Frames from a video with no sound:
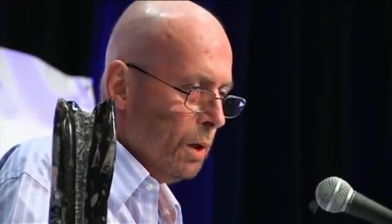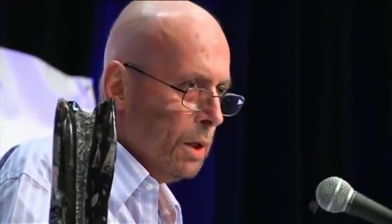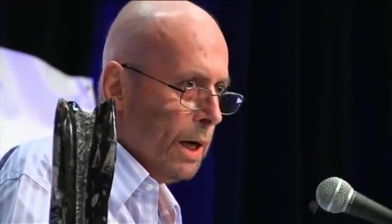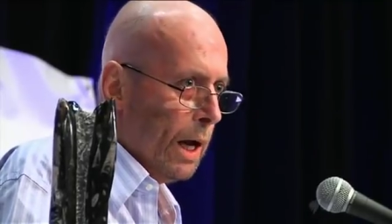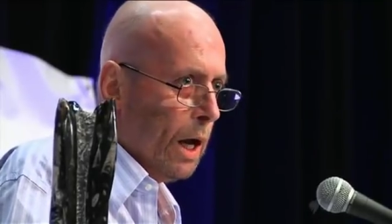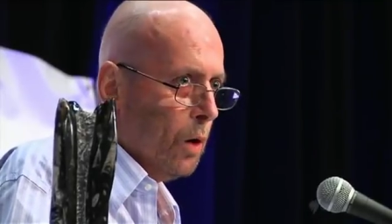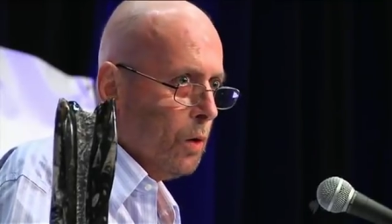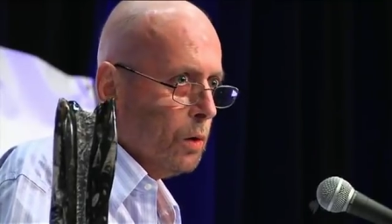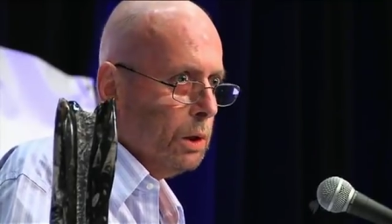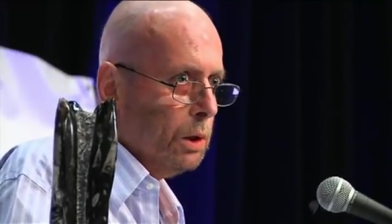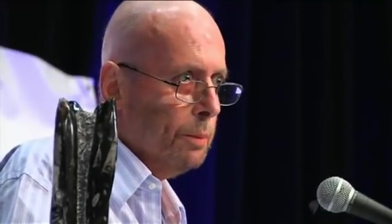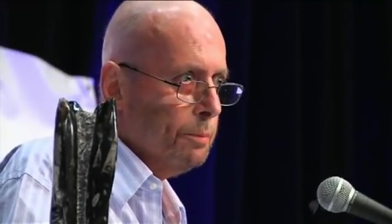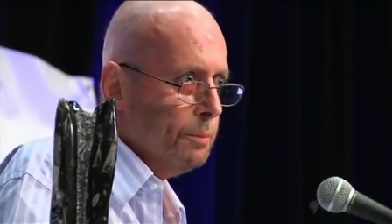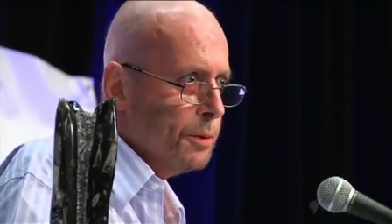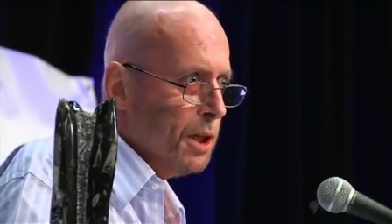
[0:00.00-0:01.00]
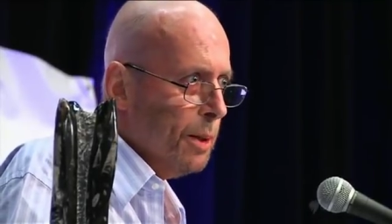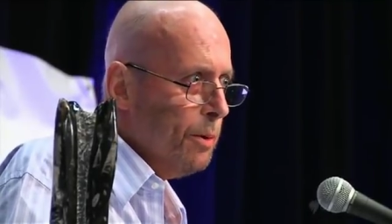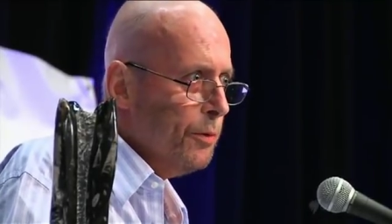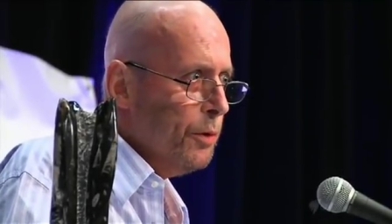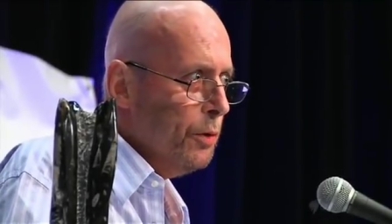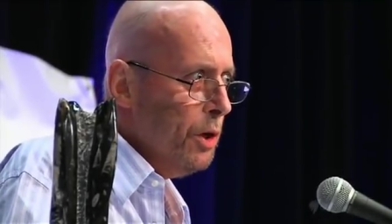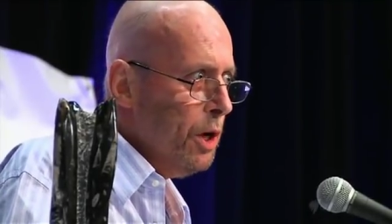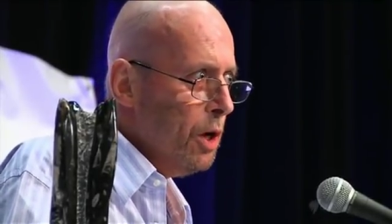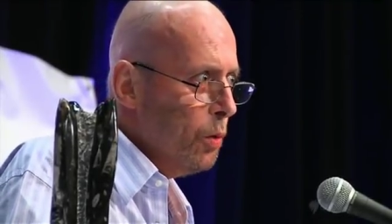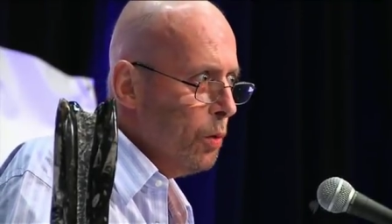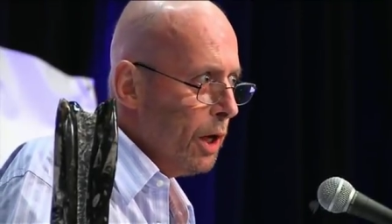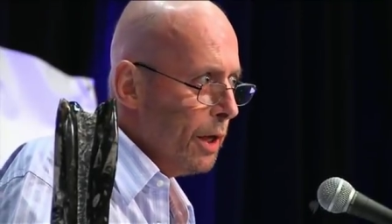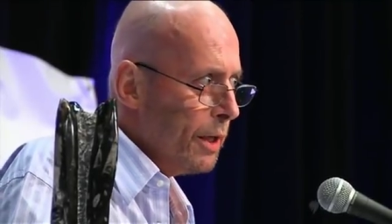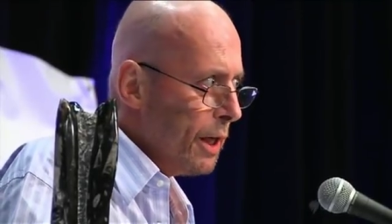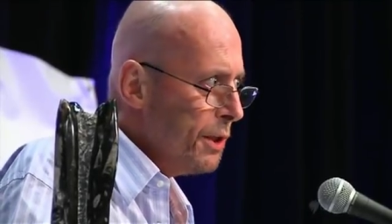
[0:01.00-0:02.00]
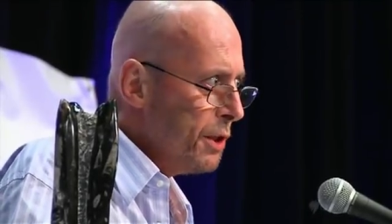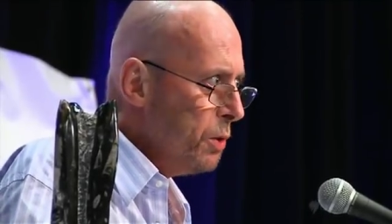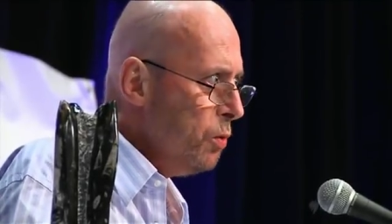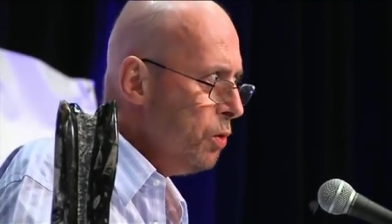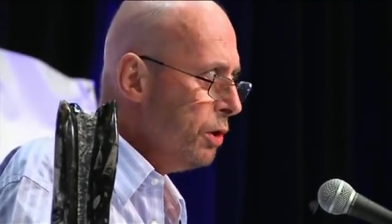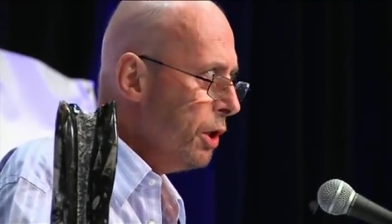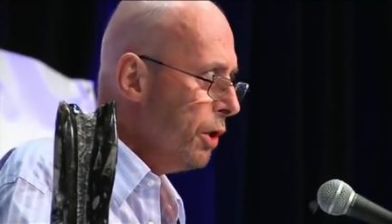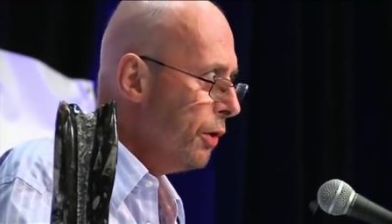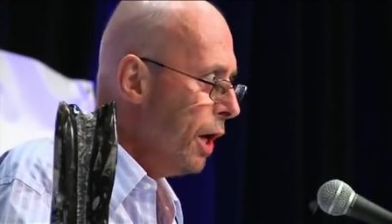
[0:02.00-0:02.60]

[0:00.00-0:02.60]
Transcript: Now, some of you know, but I guess you all know